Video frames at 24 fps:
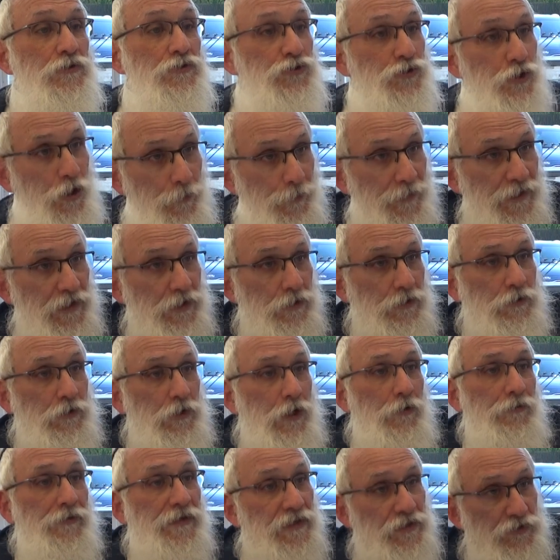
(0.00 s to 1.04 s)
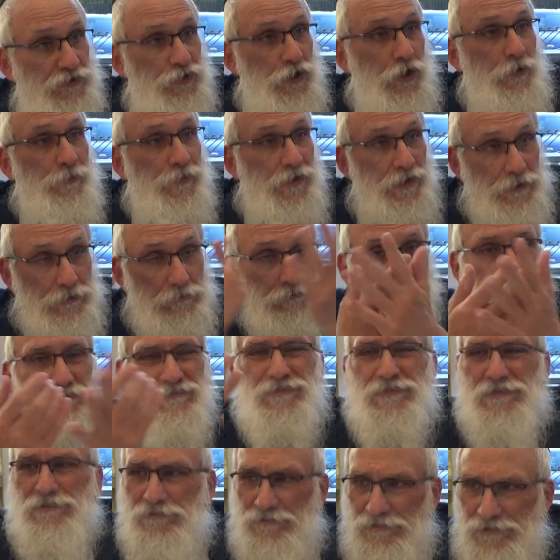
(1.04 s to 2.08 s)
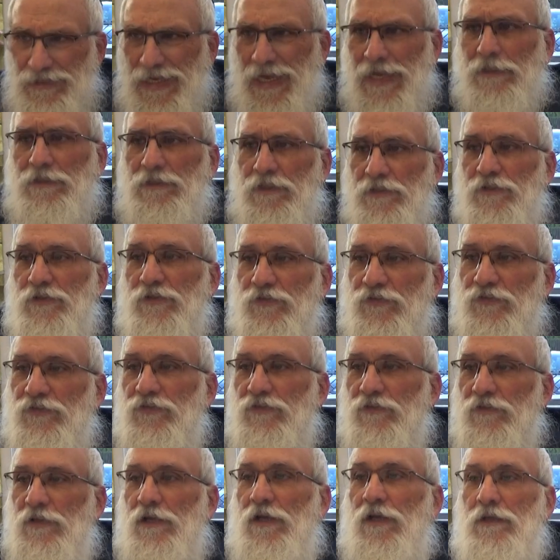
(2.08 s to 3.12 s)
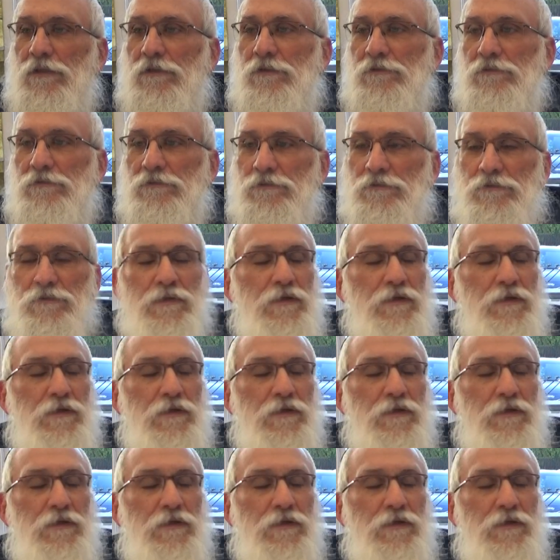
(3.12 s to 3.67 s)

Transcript: Show me your glory. Show me godliness. Yeah?